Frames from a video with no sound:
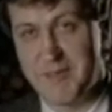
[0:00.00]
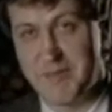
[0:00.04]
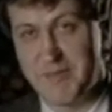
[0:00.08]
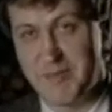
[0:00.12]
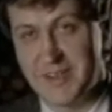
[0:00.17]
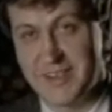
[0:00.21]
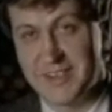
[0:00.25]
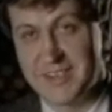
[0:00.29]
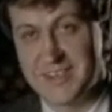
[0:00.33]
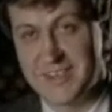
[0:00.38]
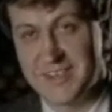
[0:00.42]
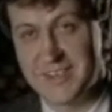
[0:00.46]
the
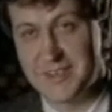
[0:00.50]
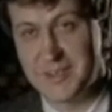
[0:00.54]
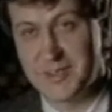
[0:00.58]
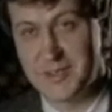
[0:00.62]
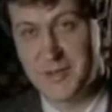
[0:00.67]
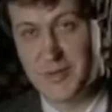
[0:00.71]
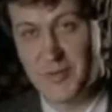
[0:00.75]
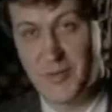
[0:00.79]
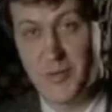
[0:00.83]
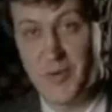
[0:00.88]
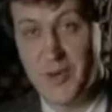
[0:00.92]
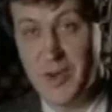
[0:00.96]
ability
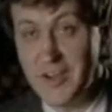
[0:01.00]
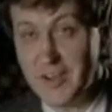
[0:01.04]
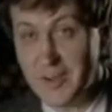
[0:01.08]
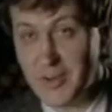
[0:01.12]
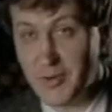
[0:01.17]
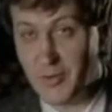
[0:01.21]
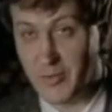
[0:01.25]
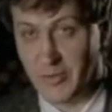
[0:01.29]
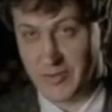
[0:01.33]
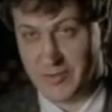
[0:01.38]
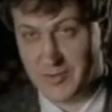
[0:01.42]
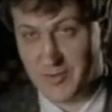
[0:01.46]
to
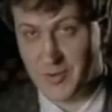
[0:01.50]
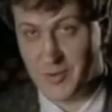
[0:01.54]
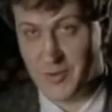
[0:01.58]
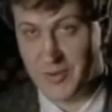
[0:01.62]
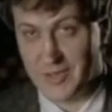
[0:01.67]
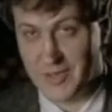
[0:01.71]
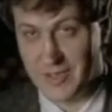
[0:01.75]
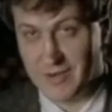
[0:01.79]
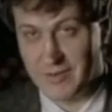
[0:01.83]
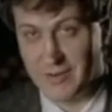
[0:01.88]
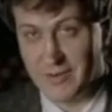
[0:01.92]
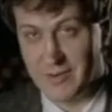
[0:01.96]
work with your
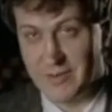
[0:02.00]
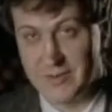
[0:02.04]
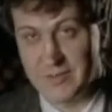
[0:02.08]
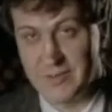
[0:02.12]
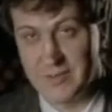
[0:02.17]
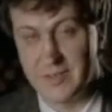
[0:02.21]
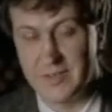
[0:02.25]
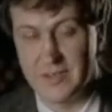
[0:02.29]
heroes.